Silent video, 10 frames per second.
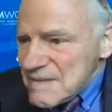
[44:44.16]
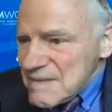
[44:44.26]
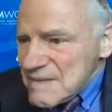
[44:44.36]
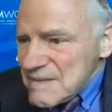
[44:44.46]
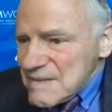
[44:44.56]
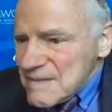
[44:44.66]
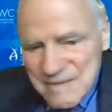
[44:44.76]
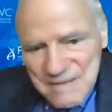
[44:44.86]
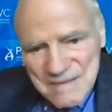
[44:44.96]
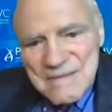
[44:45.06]

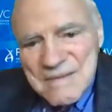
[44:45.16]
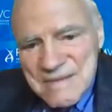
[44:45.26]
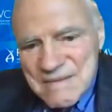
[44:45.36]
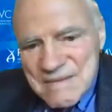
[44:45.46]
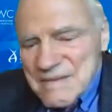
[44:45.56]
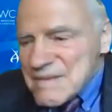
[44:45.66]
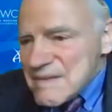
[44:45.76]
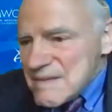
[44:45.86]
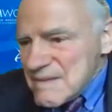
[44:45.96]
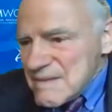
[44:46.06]

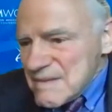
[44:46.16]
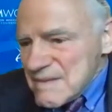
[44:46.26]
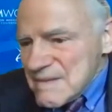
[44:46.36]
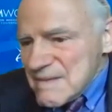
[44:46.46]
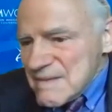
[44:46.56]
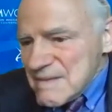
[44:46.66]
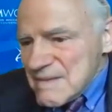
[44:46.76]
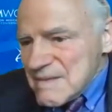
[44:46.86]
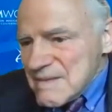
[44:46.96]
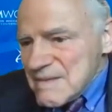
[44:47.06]

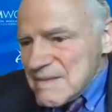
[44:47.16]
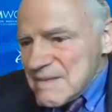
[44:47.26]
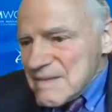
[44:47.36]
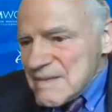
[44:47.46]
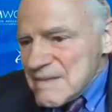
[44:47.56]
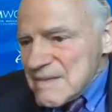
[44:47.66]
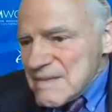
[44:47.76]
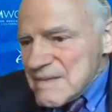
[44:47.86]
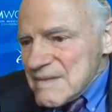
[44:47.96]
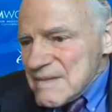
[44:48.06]

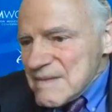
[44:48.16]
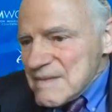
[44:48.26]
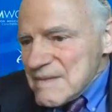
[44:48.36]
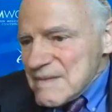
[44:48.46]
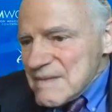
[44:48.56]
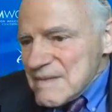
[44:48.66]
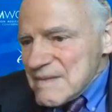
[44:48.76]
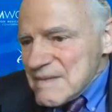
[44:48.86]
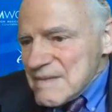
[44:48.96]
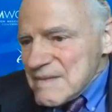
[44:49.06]

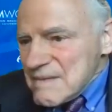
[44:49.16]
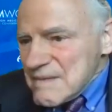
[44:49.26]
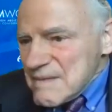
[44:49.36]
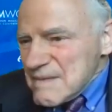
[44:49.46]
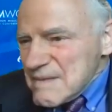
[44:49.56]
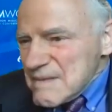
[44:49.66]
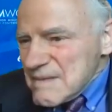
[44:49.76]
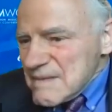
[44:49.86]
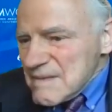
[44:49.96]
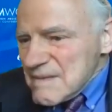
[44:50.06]

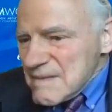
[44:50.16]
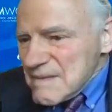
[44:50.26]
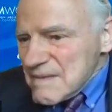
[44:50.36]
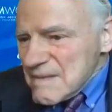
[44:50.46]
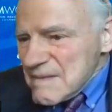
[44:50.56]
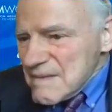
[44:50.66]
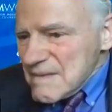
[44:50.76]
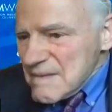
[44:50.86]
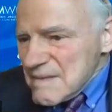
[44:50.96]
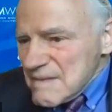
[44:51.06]

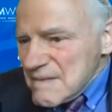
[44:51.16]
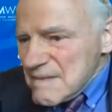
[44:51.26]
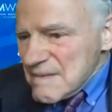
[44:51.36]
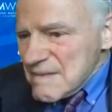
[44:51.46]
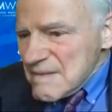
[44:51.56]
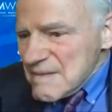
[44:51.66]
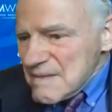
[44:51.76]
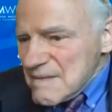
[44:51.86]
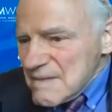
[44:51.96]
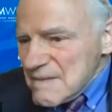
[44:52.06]
The person shown says nothing.